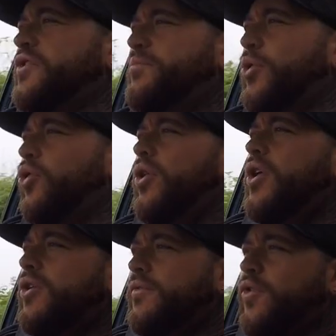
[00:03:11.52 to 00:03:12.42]
have bought
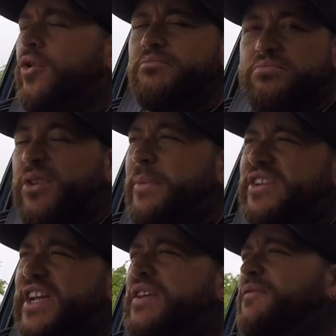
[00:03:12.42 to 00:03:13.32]
from pretty
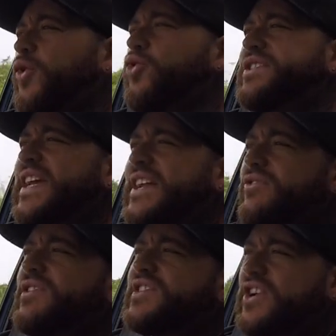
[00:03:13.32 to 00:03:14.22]
much any Ford dealer
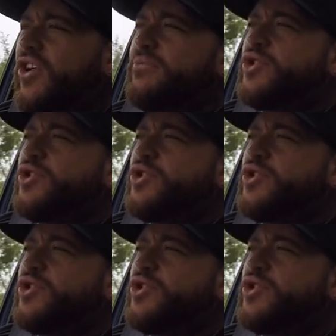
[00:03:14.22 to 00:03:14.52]
at the time.